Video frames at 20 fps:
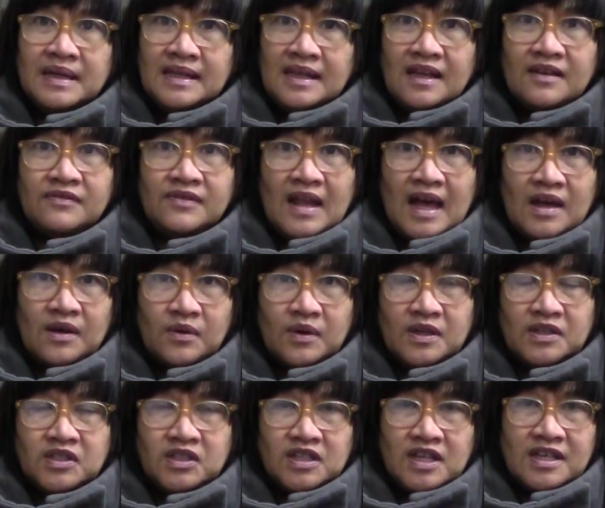love
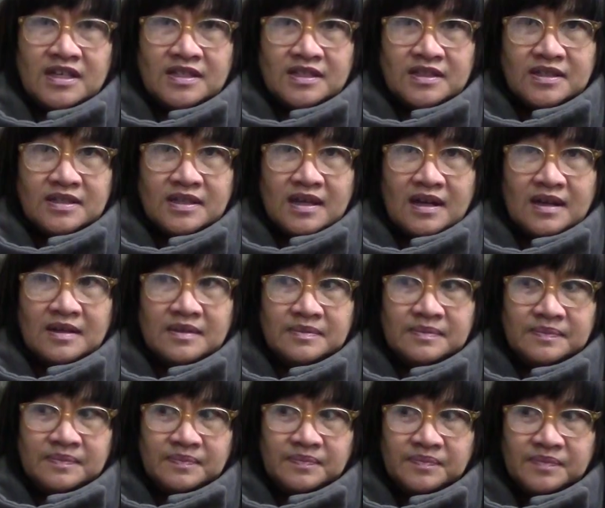language is
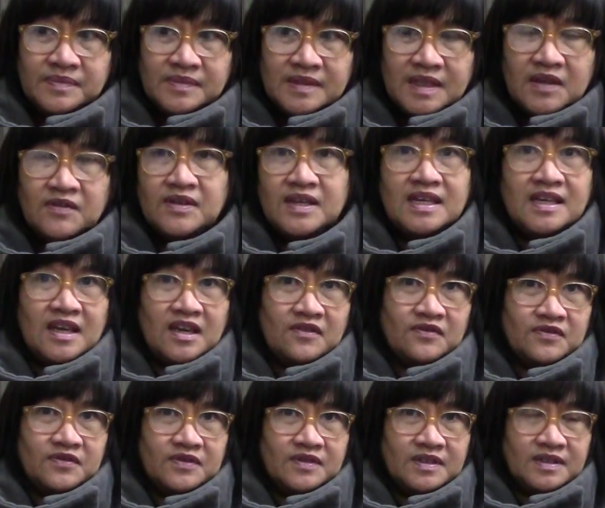giving
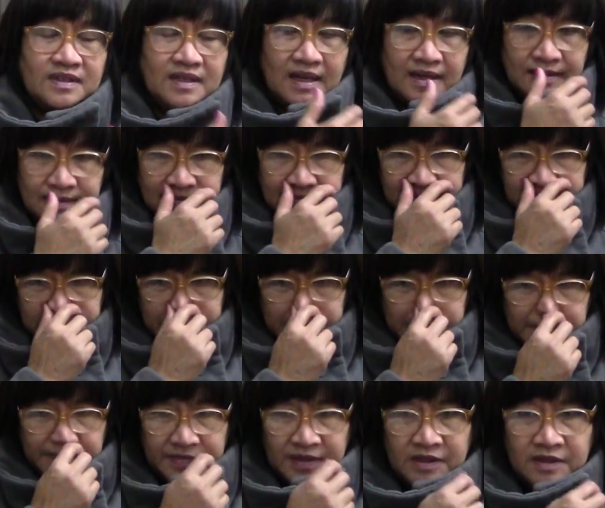gifts, and
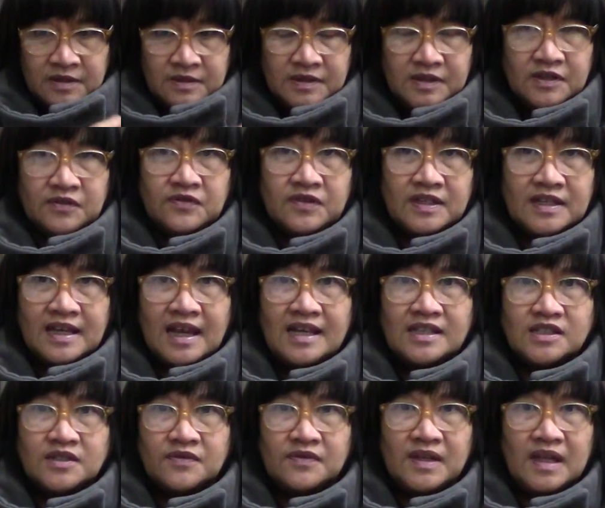there are different
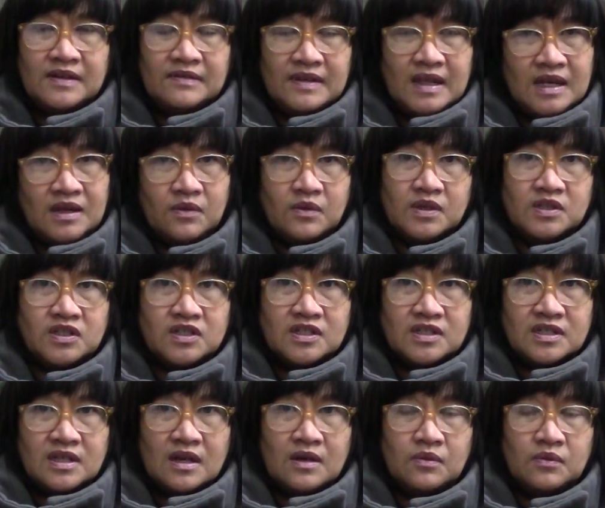kinds of love
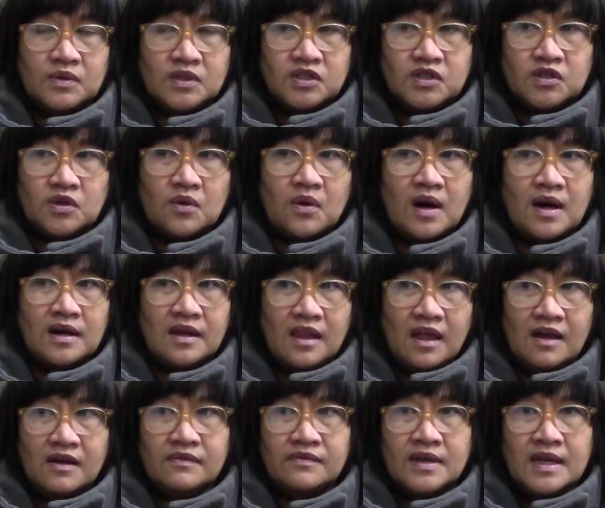languages. We show our
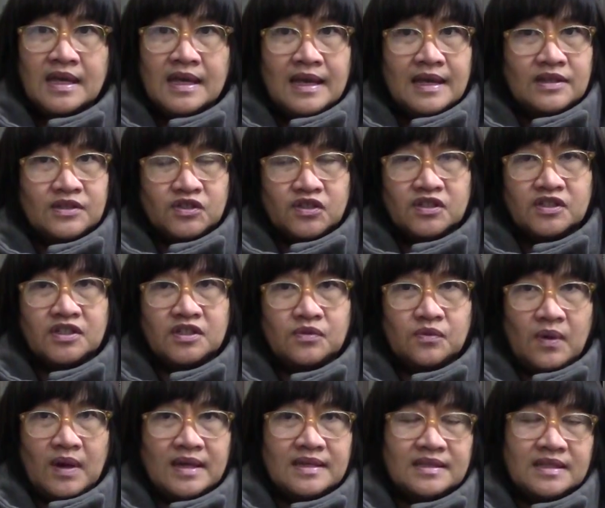love in
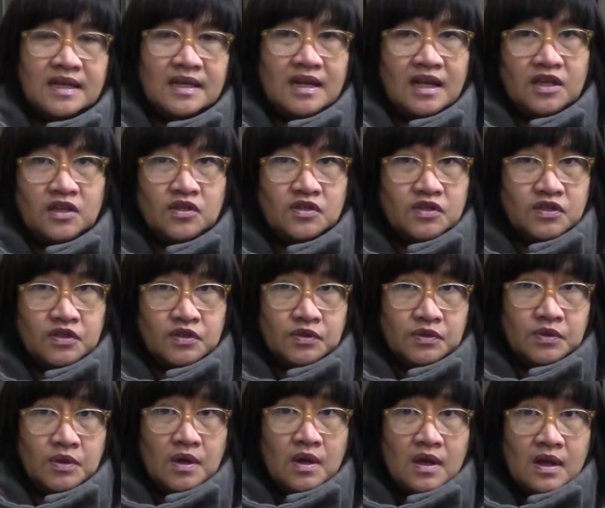certain ways, and I used
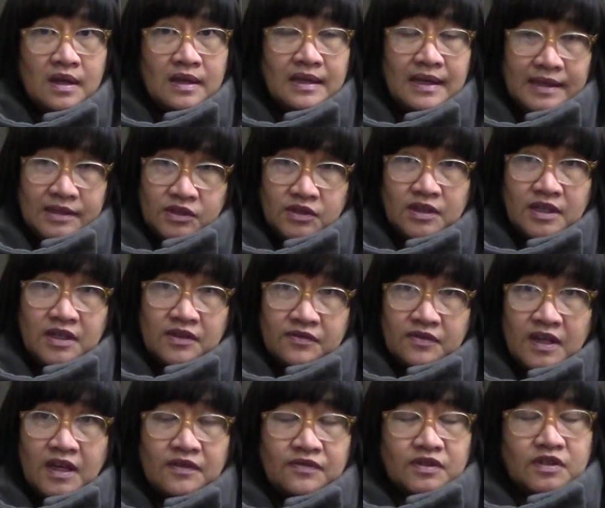to like to
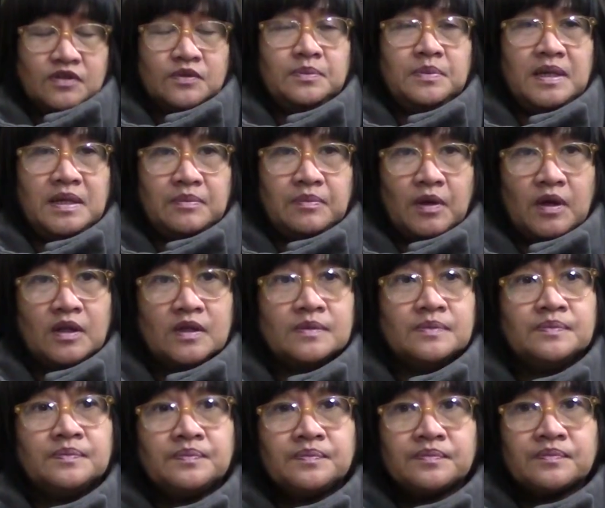give gifts to people.
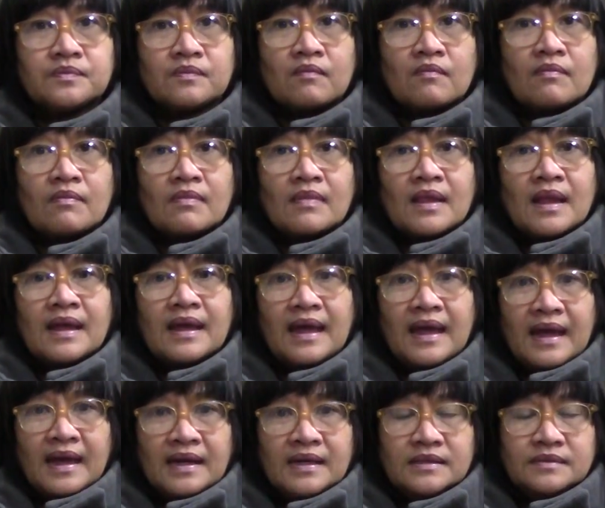
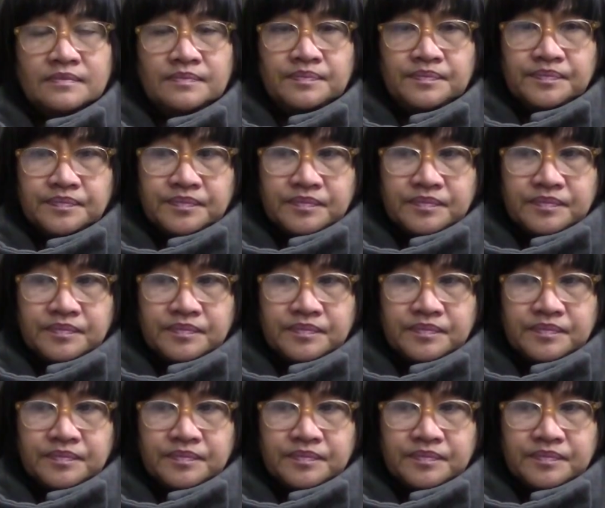And